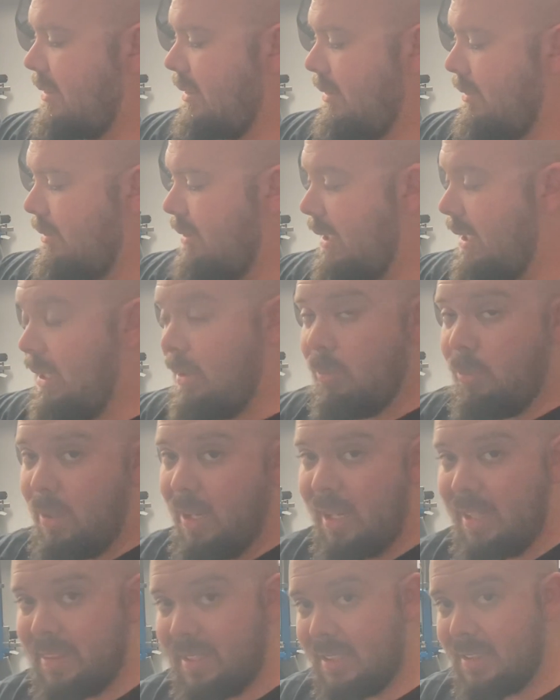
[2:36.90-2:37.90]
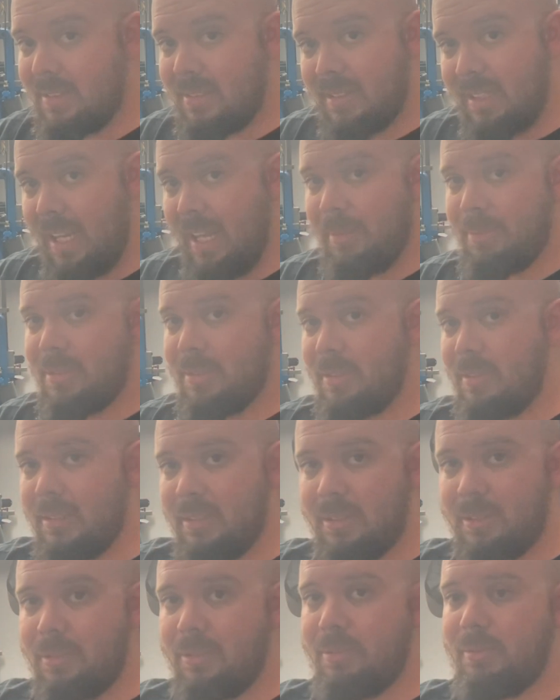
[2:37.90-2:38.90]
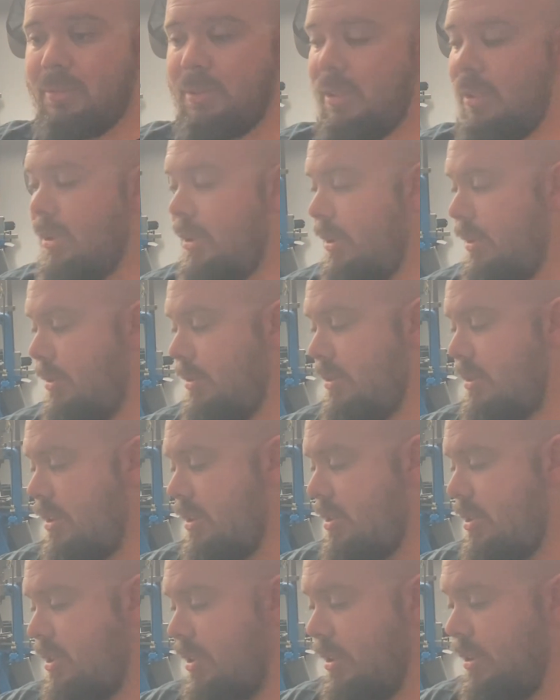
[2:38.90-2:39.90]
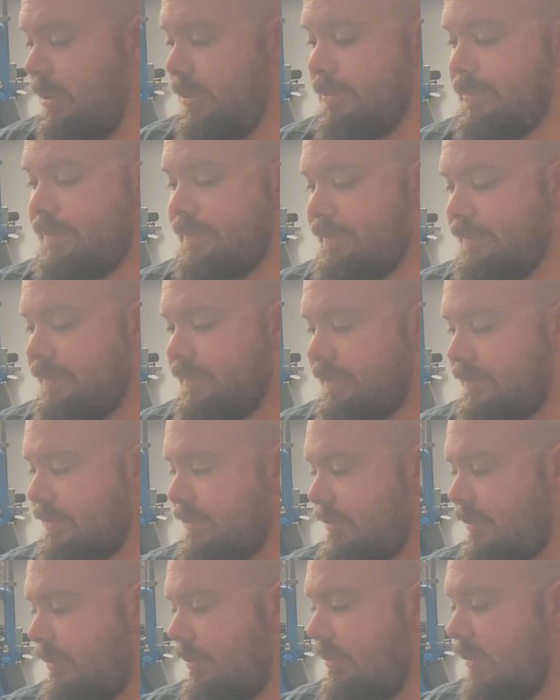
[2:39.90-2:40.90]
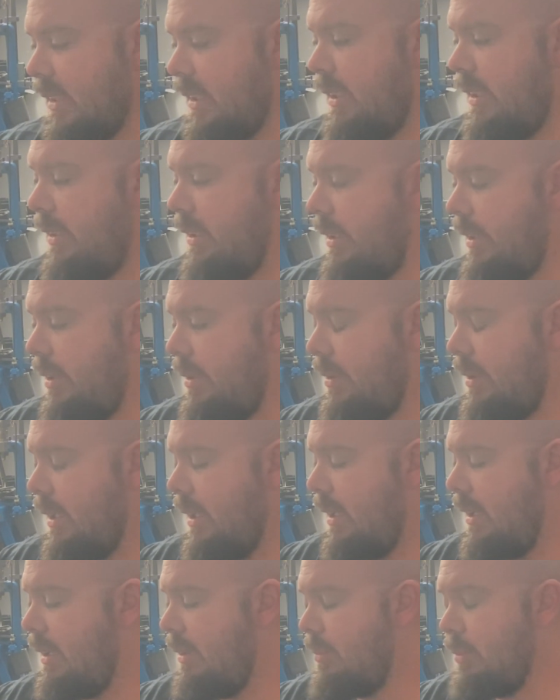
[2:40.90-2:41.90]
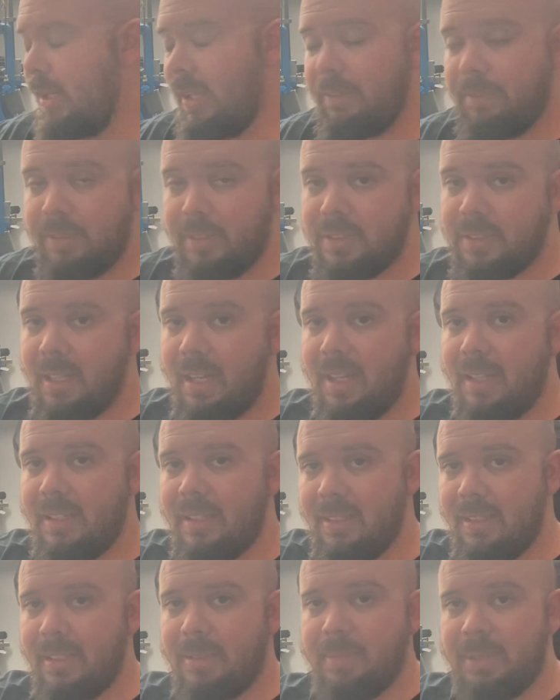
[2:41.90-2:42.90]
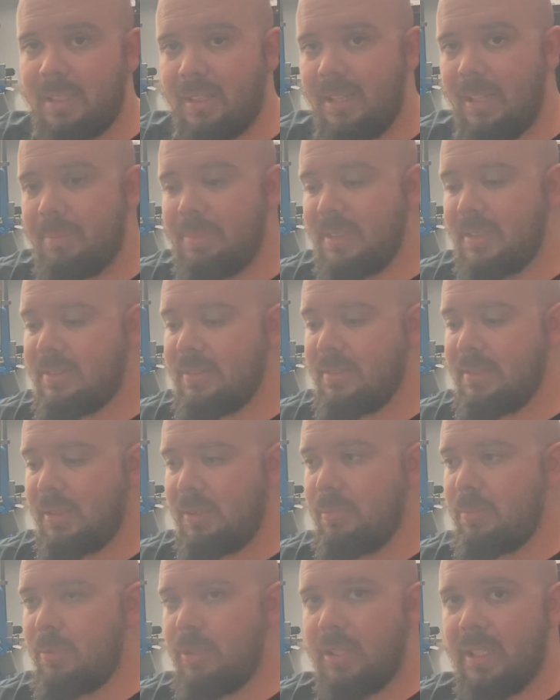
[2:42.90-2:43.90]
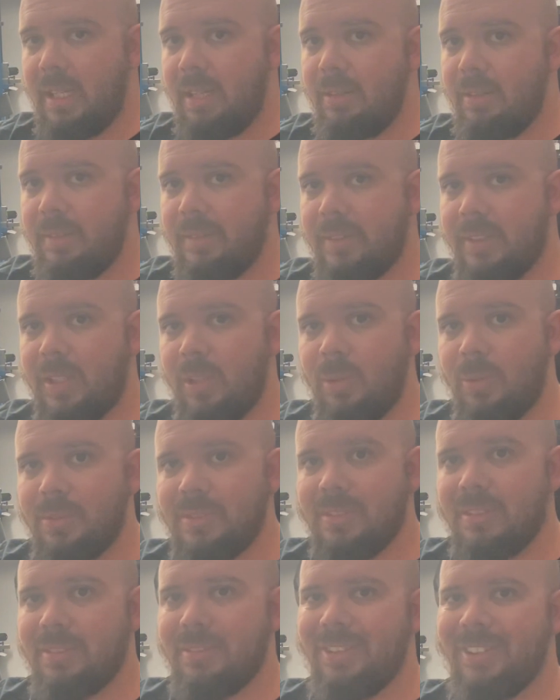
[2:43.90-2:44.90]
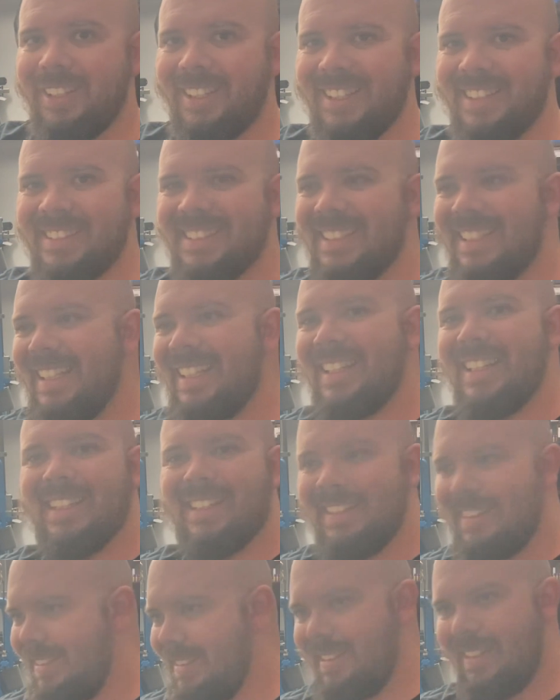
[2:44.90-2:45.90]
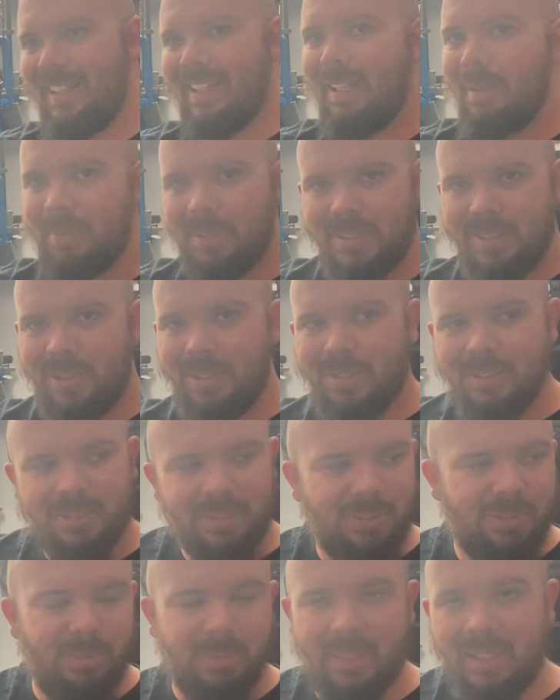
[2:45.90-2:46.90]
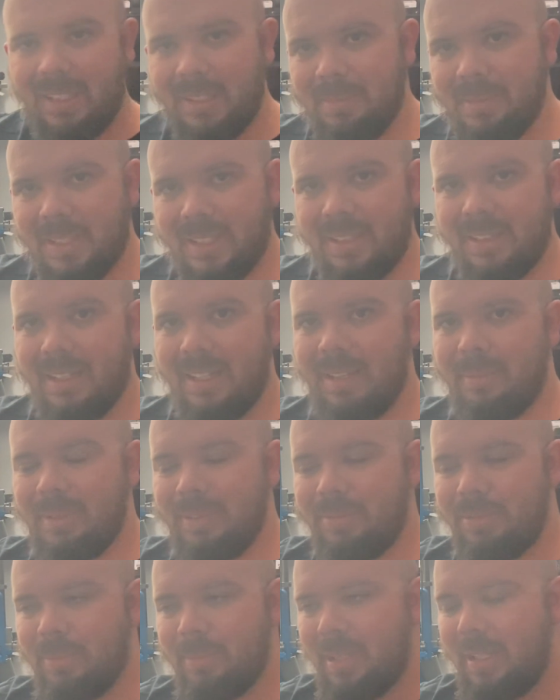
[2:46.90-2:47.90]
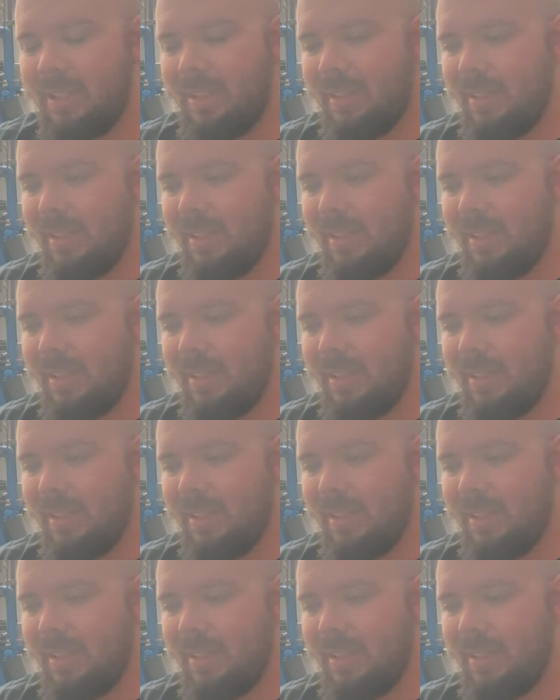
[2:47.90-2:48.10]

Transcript: and why I think it's an absolute hoot to shoot. When I first got into limited optics, I was like, oh boy, I don't have any holsters for this. I got a bunch of holsters for my for my